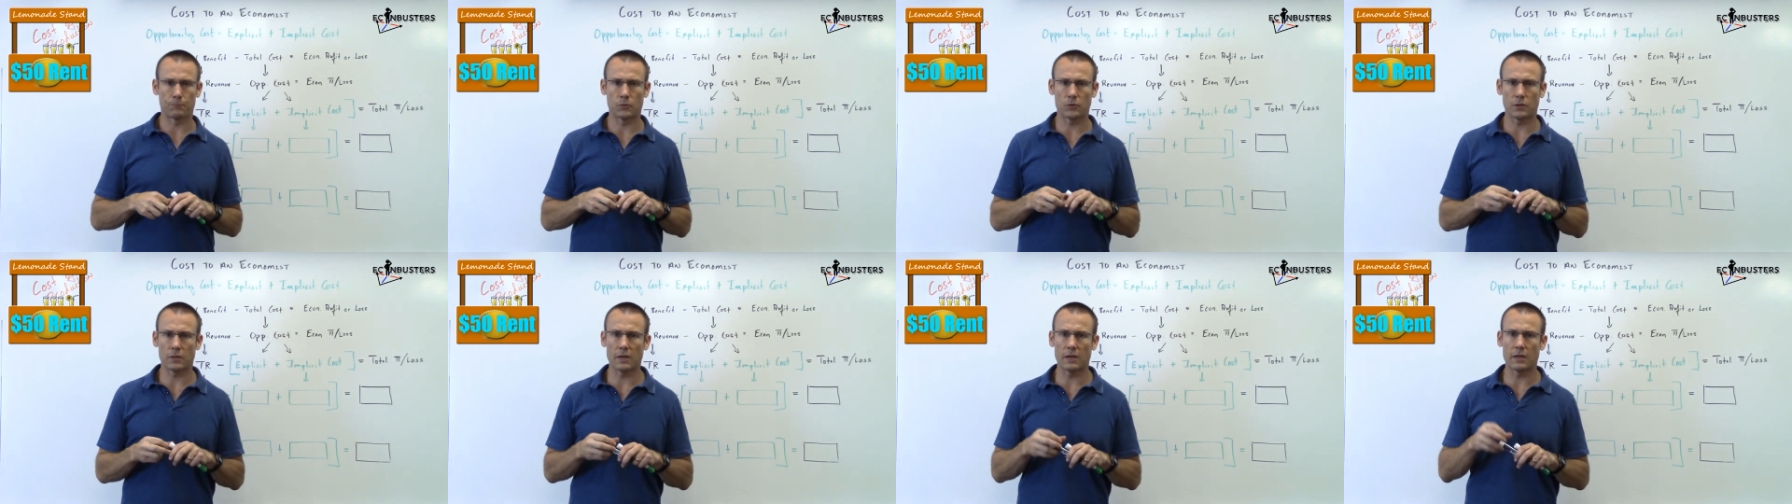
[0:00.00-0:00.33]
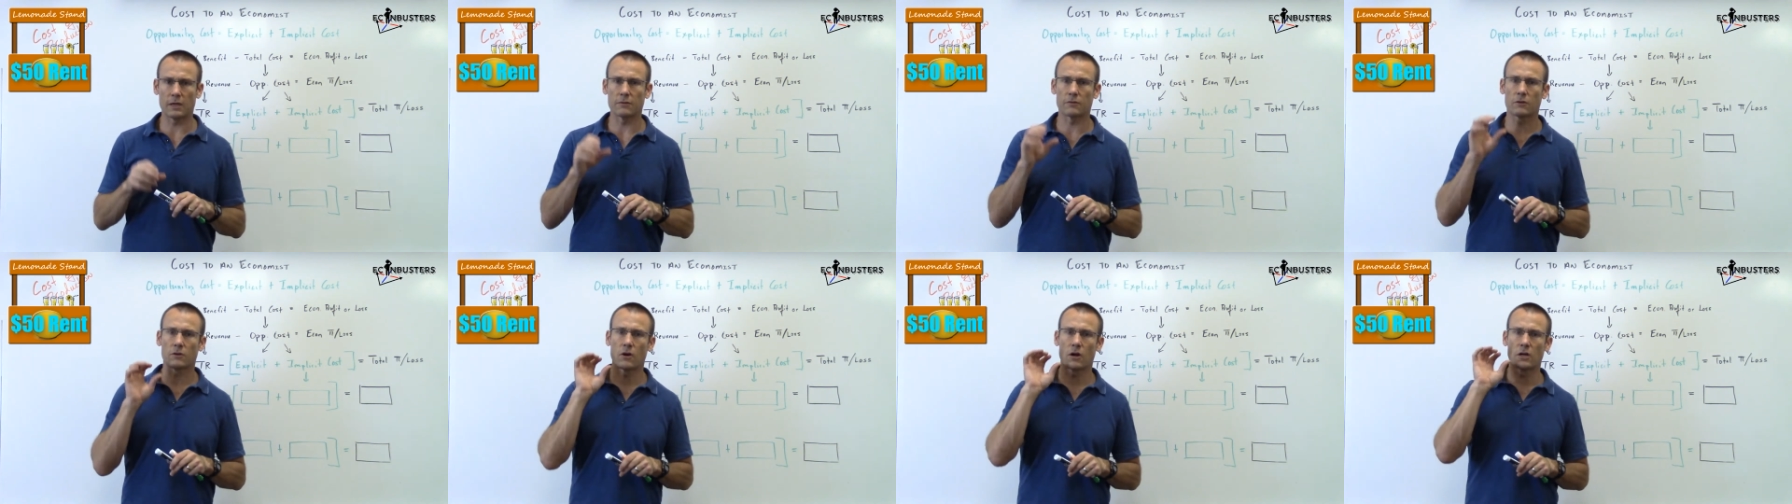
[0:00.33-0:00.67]
Okay,
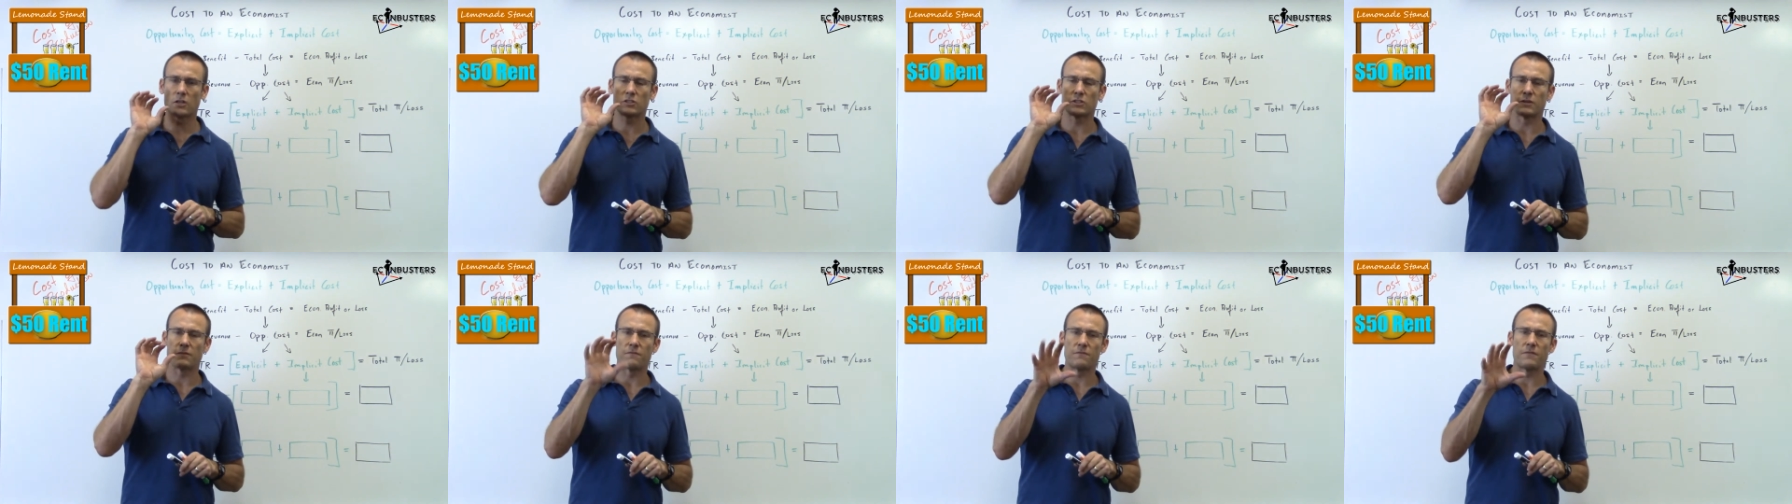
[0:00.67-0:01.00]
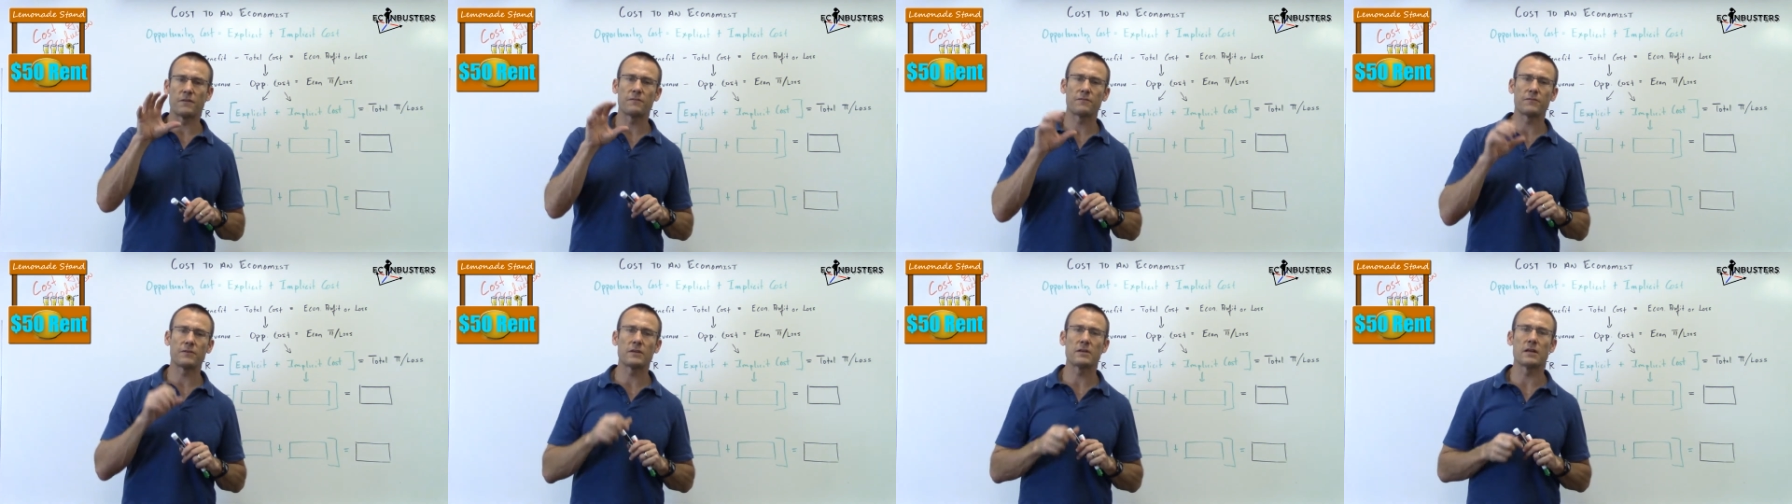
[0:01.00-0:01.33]
it cost you
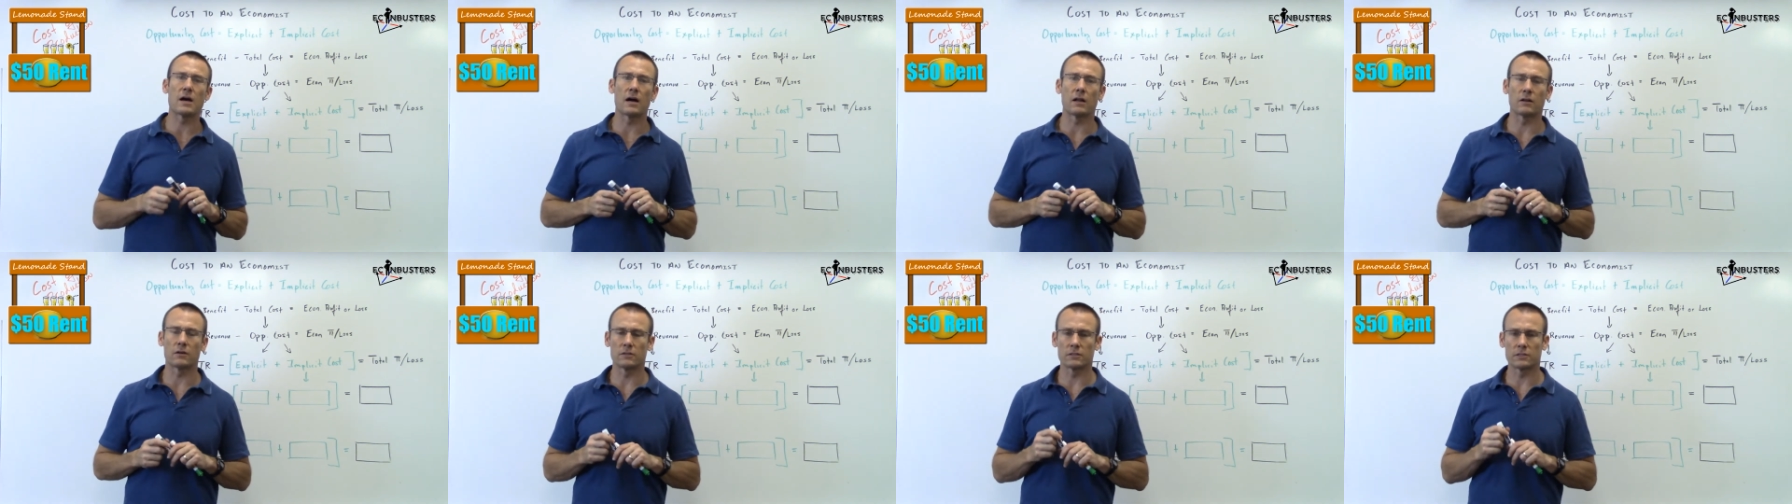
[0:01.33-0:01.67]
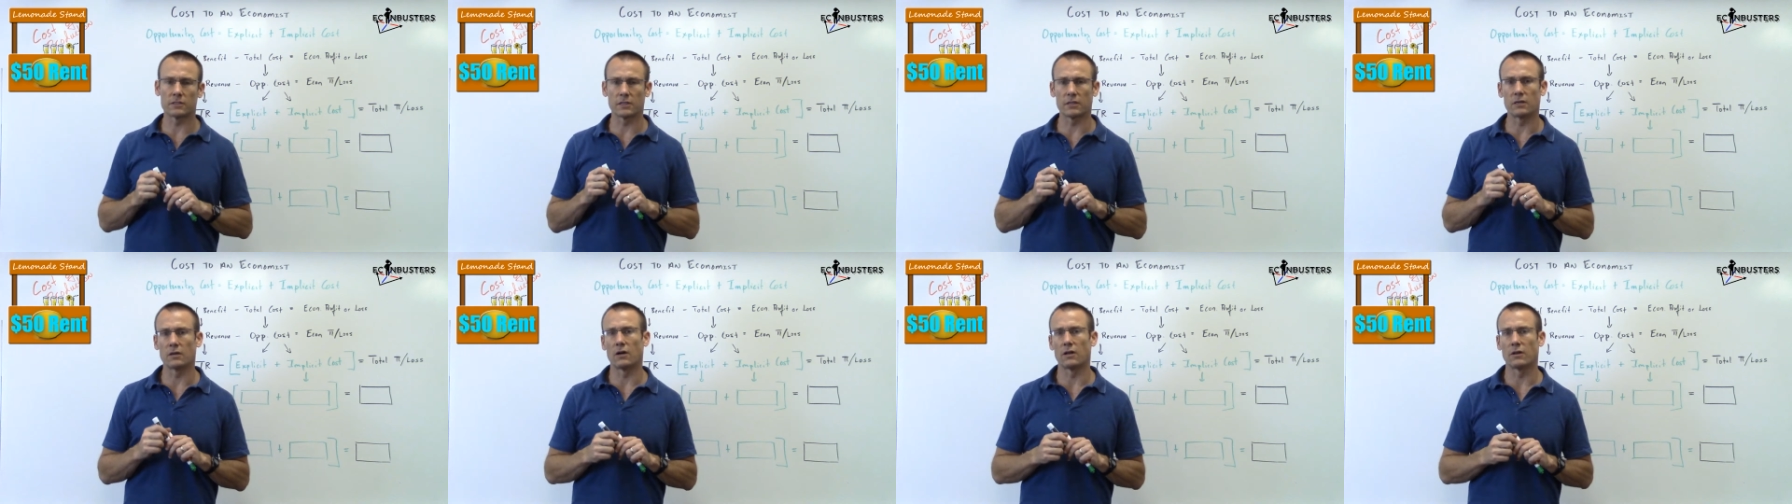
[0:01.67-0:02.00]
$50
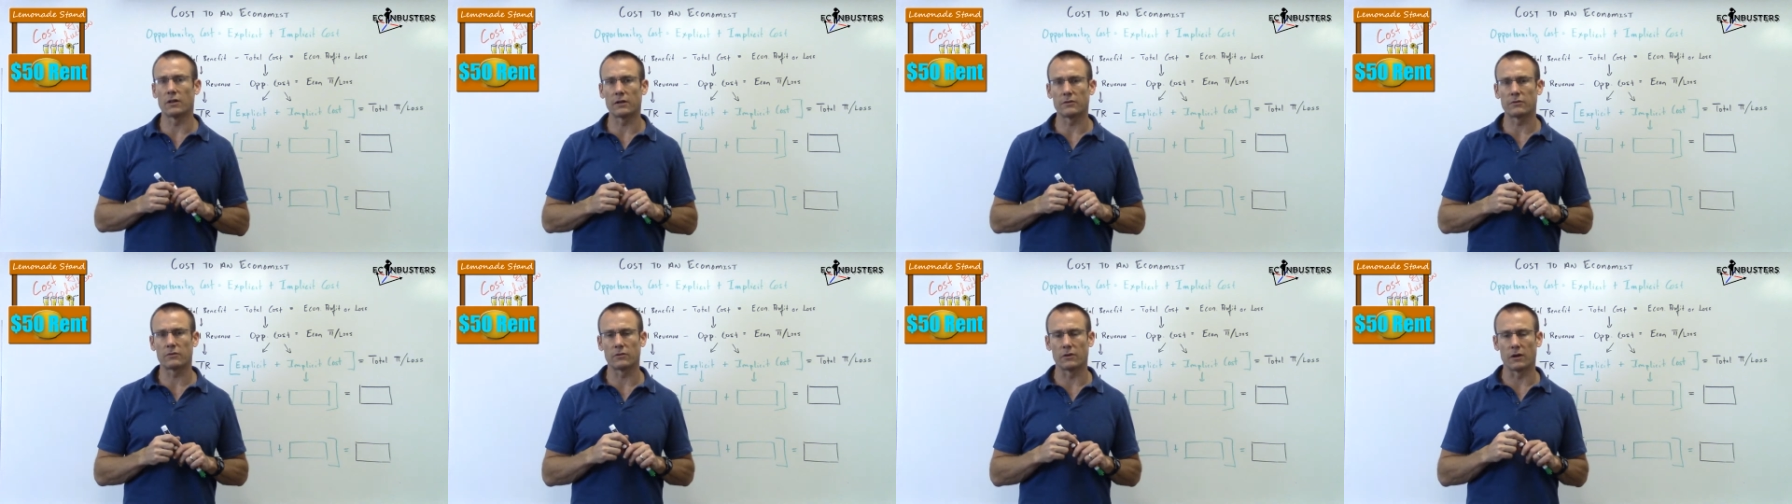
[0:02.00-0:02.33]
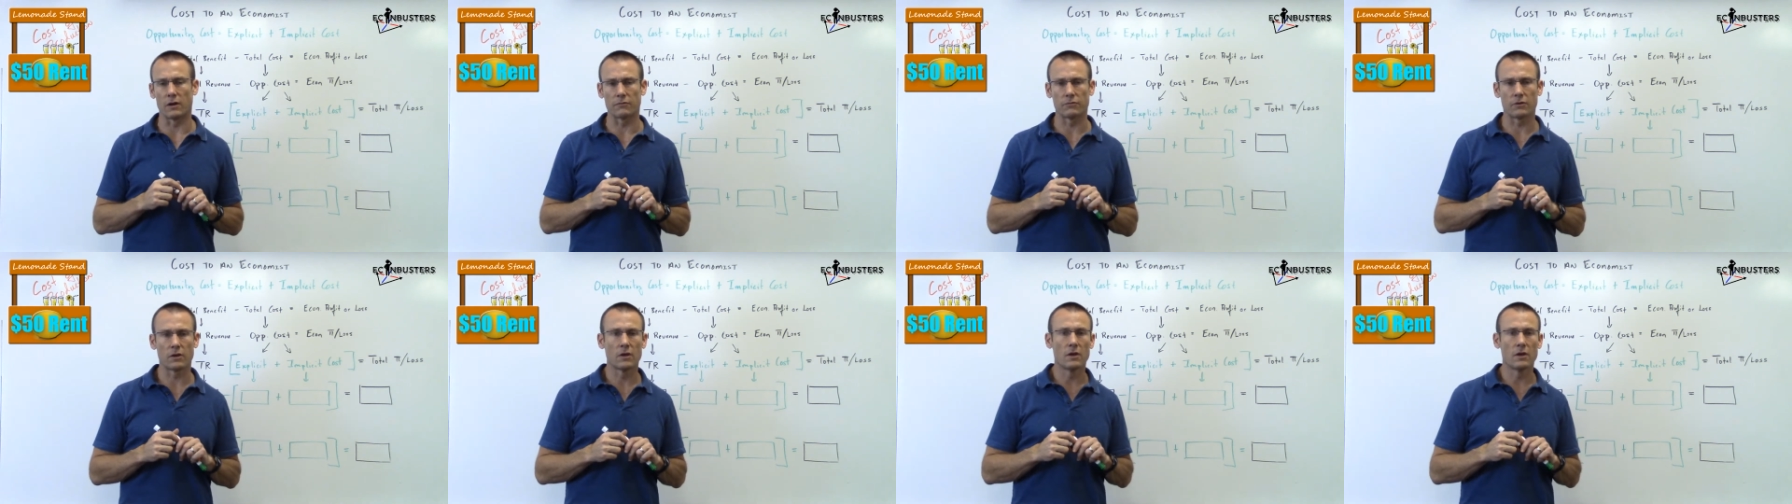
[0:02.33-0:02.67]
to get all that stuff.